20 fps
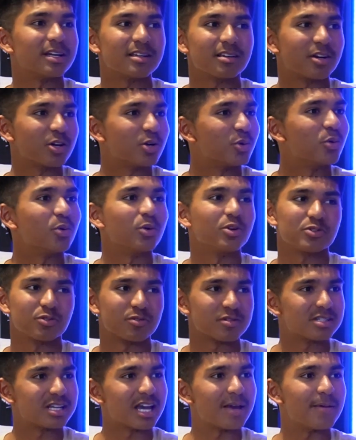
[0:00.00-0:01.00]
a quarters or a
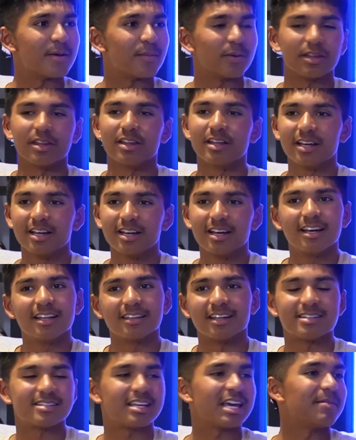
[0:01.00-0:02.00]
semi, where
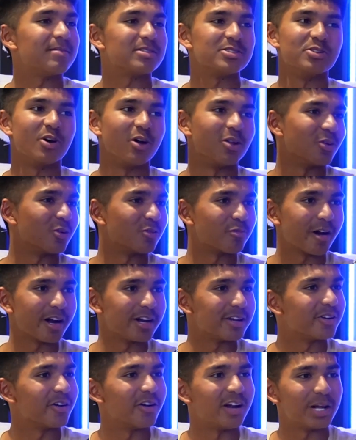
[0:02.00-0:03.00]
the team does not look ready
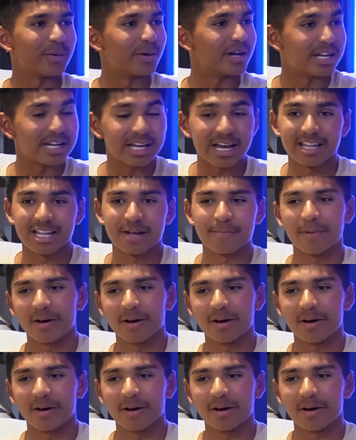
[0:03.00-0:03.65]
to go anywhere near that.